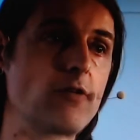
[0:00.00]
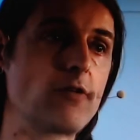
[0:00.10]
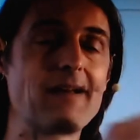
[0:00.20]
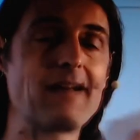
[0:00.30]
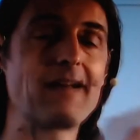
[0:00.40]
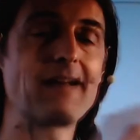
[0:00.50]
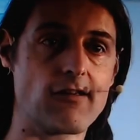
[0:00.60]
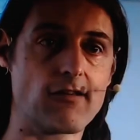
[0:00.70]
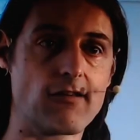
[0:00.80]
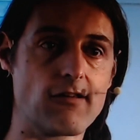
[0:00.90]
the
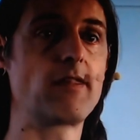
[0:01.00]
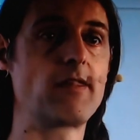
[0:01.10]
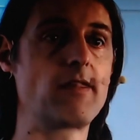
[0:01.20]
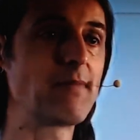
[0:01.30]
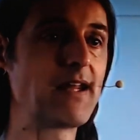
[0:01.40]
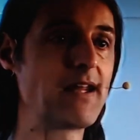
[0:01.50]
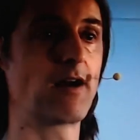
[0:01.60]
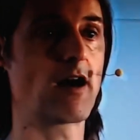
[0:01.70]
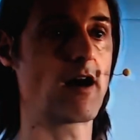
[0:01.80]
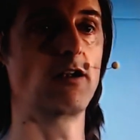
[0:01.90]
places where these people
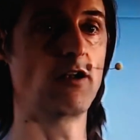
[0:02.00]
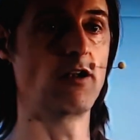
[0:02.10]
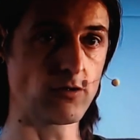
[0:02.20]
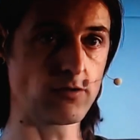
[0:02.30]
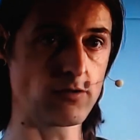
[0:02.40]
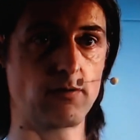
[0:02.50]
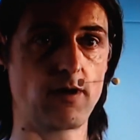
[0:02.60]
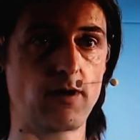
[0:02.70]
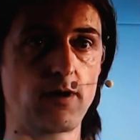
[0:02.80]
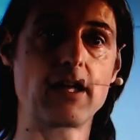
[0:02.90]
are alone
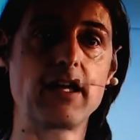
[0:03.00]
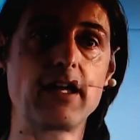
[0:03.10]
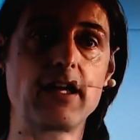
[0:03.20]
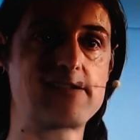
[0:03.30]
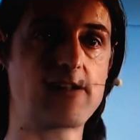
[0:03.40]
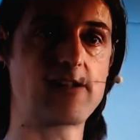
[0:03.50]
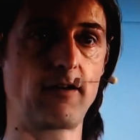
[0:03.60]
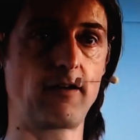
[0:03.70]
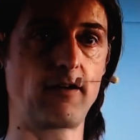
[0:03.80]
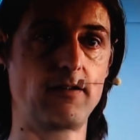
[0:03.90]
among each other
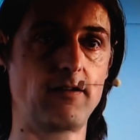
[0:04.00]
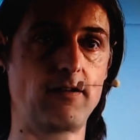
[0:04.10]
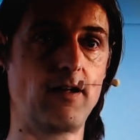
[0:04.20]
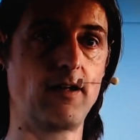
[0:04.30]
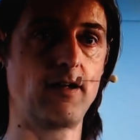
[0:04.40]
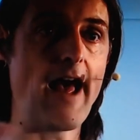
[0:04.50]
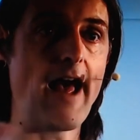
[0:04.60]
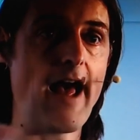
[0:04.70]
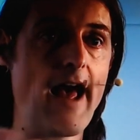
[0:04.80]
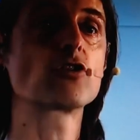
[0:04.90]

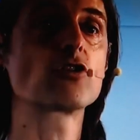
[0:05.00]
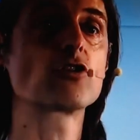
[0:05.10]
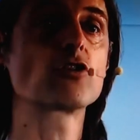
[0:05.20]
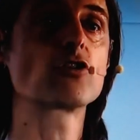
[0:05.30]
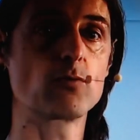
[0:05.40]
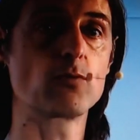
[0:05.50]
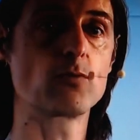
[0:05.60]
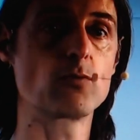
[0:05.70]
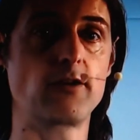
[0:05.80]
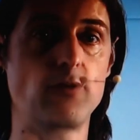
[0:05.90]
and talk about what
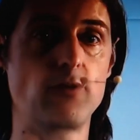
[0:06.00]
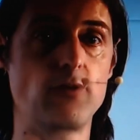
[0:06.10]
they do.